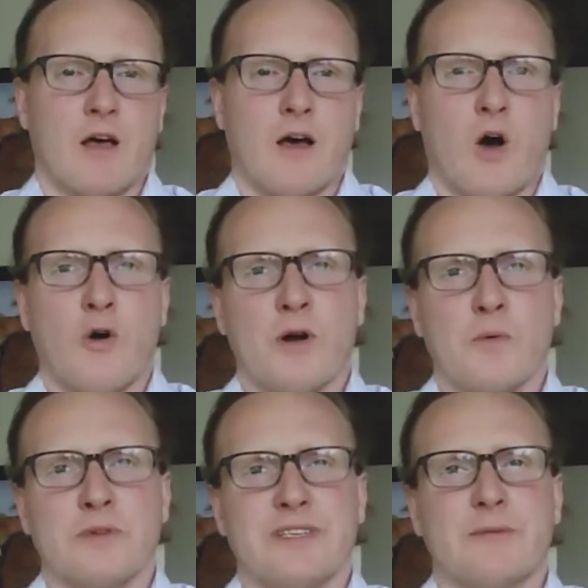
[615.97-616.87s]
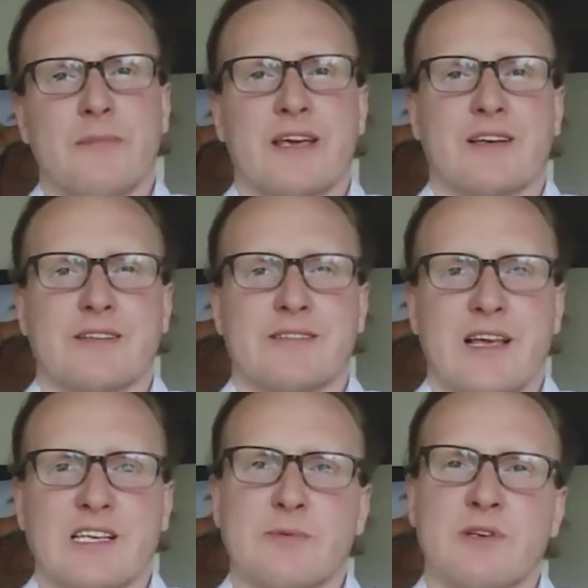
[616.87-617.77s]
Omar will need to make an
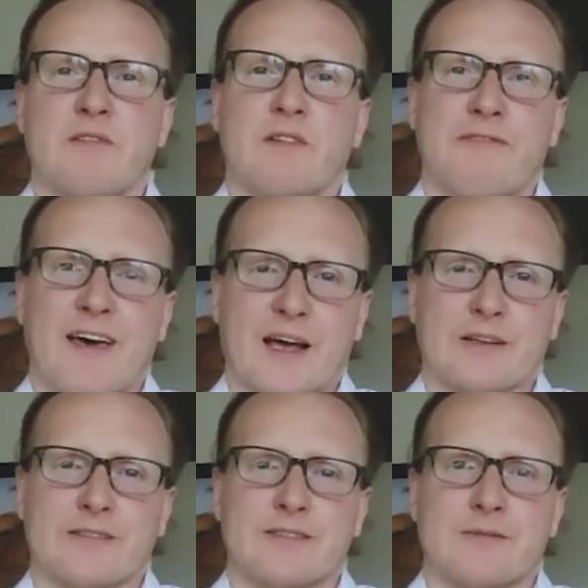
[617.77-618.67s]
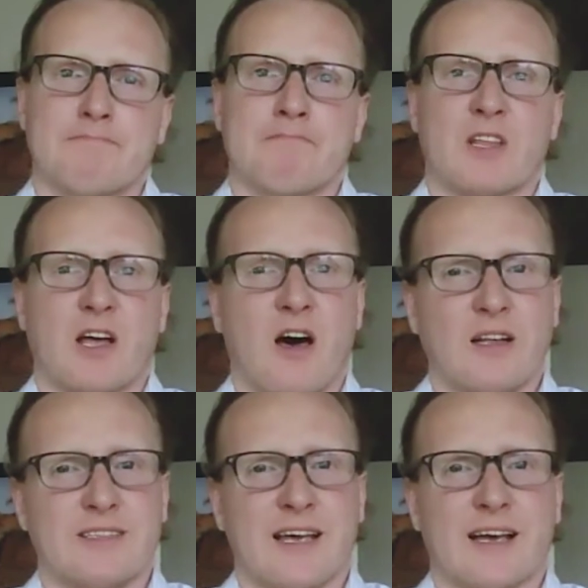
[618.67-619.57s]
assessment of the facts, the
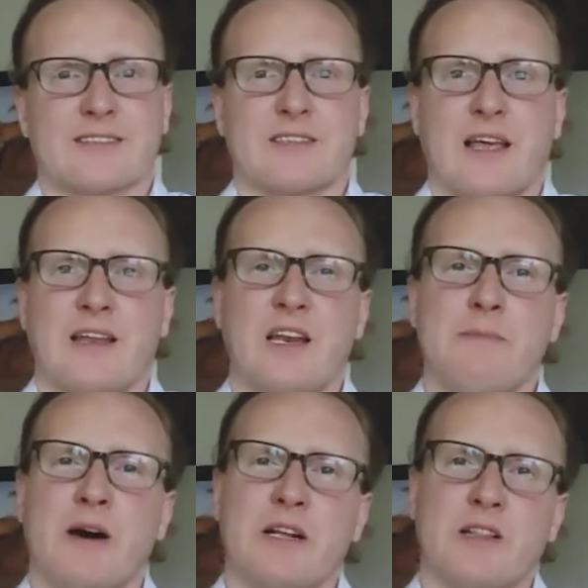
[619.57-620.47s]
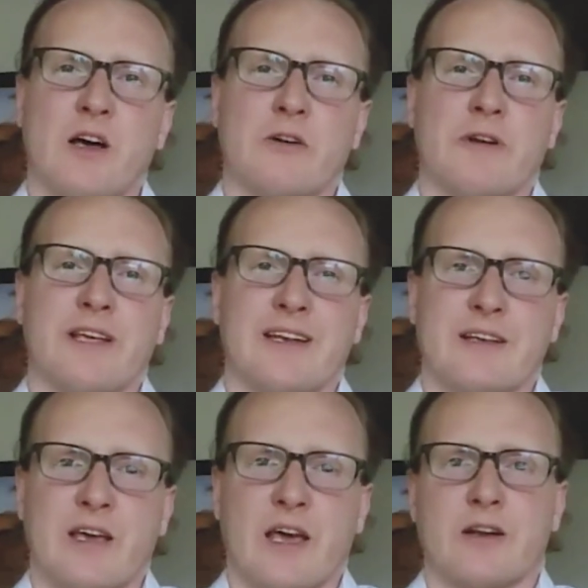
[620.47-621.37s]
context, and any money laundering
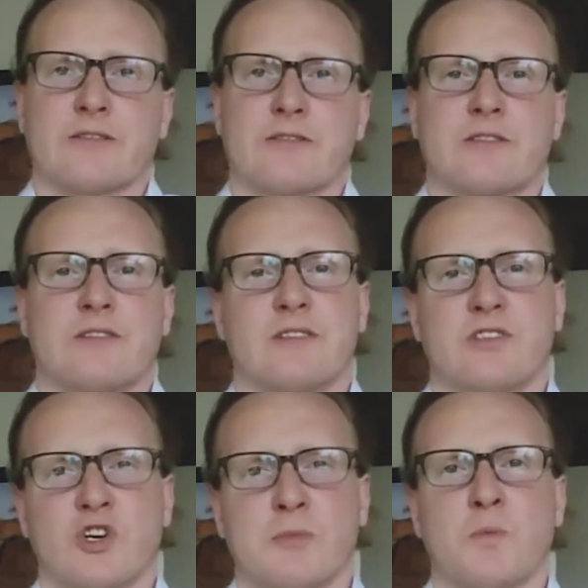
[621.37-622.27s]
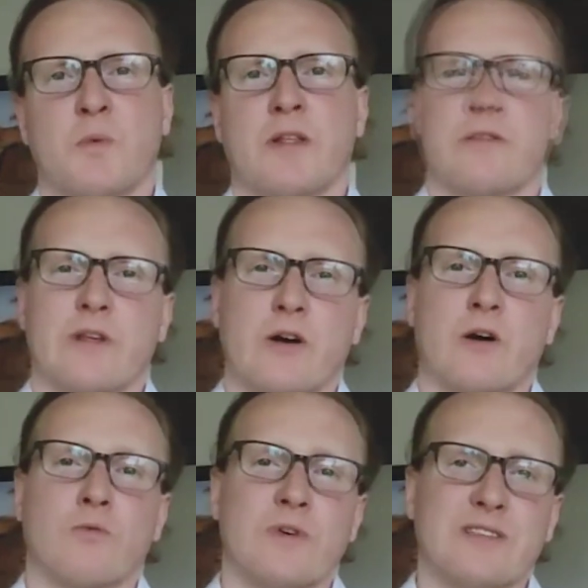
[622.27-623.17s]
indicators to determine whether there are
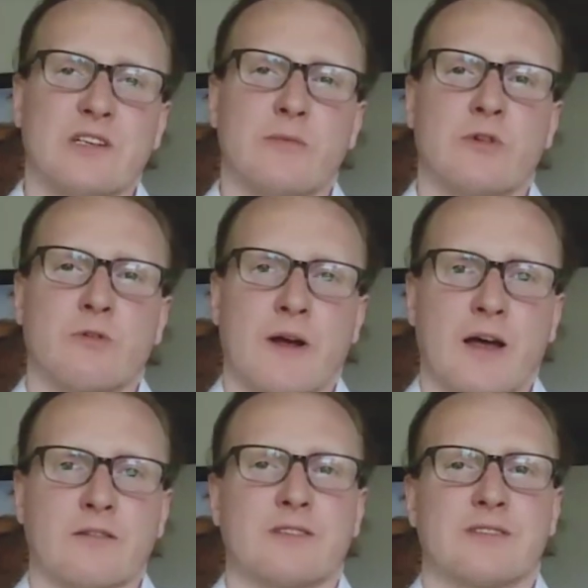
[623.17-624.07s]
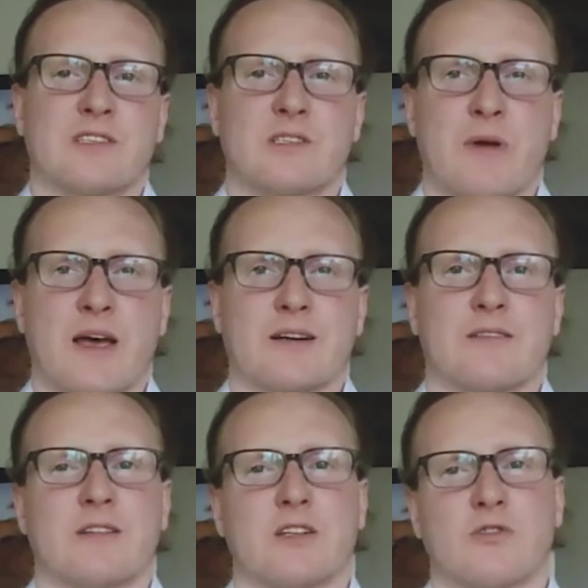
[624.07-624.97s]
reasonable grounds to suspect
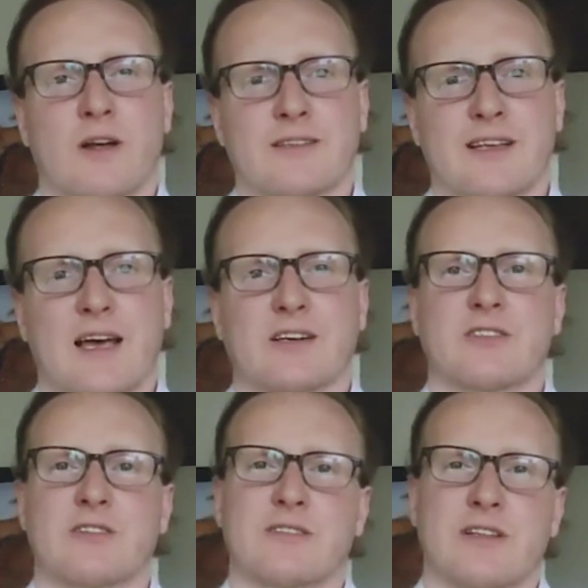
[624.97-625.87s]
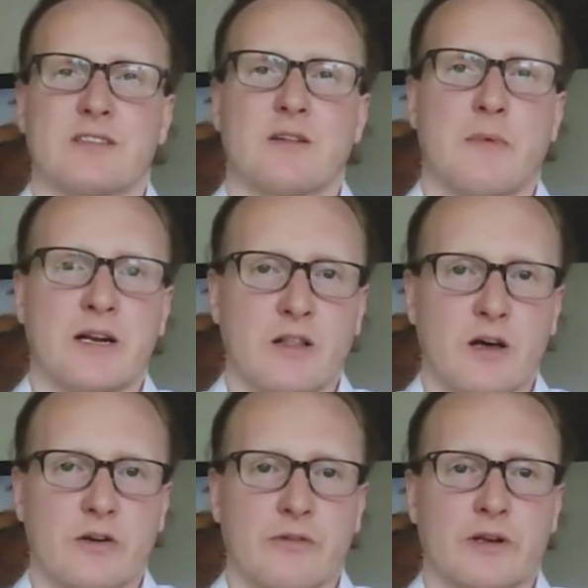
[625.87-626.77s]
that the transaction is linked to money
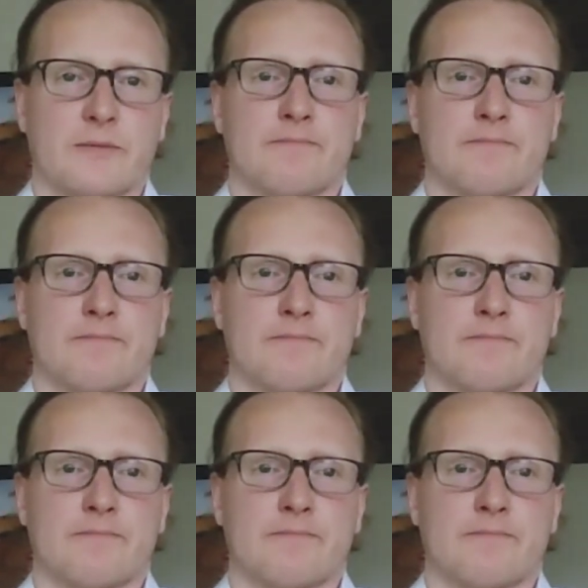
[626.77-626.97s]
laundering.